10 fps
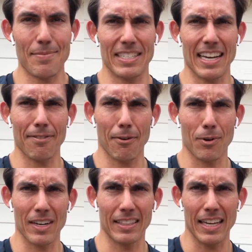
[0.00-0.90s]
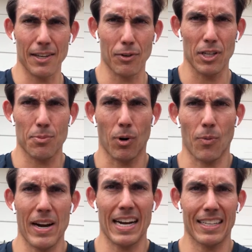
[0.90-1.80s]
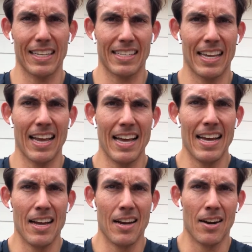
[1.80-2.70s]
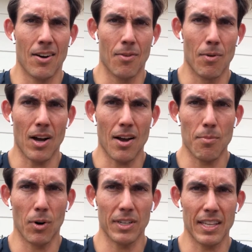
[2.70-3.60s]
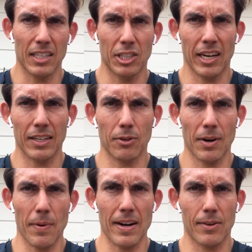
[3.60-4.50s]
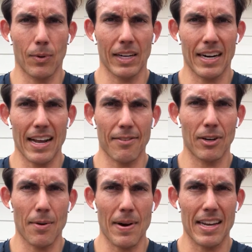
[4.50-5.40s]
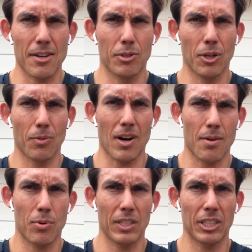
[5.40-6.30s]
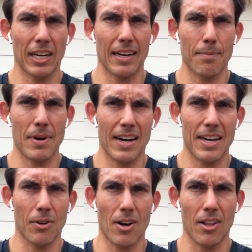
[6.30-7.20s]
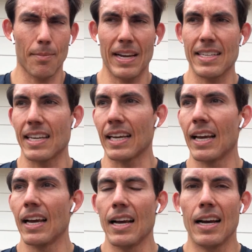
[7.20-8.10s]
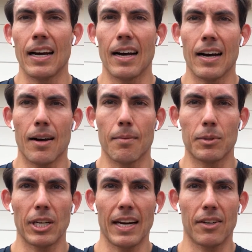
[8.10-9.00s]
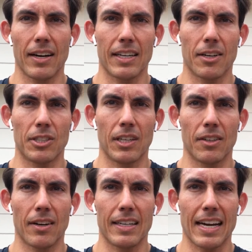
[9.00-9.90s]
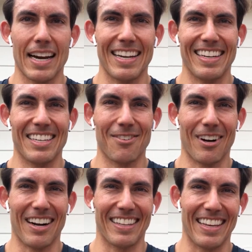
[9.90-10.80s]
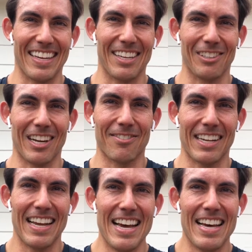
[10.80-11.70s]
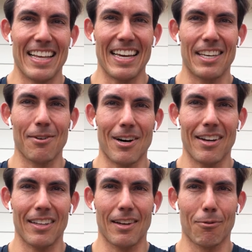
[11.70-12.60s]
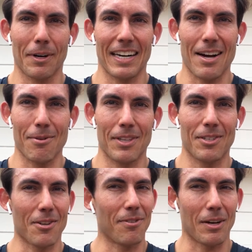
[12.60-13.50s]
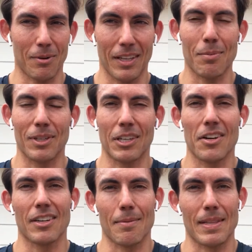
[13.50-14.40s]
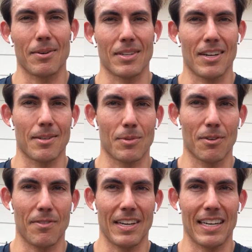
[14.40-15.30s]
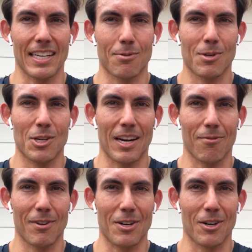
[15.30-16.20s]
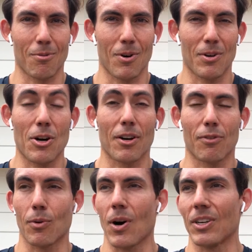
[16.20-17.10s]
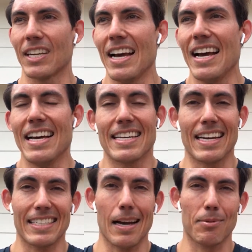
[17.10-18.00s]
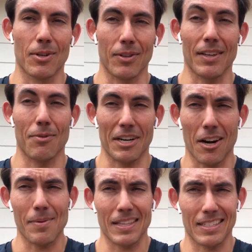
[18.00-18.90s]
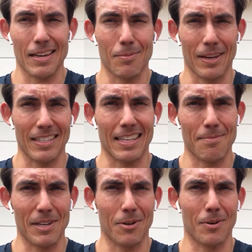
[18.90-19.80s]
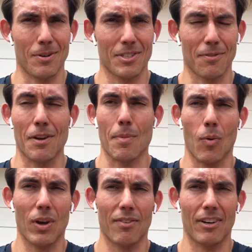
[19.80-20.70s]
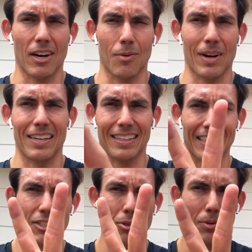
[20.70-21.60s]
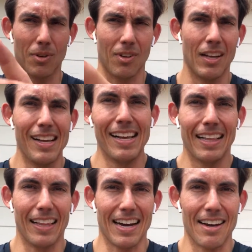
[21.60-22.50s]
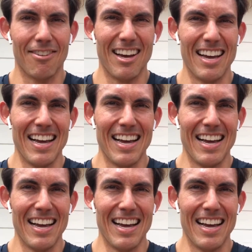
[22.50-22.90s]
Be safe, everyone, and thank you for all the support. We got this. Ron Morris, thanks, Shane. Great week workout. Have a great weekend. You too, Ron. Appreciate it. Mary, you're all amazing. Shane, great coaching, great daddy. You rock. Thank you. Loved it. Thank you all. I love working out with you, Sophia. I really appreciate you coming. That was awesome. Sophia, guest with Shane for yoga for rowers. Yes, absolutely. If we could all be in the same place, that'd be cool. Sophia, maybe we could figure out a way to like dual live.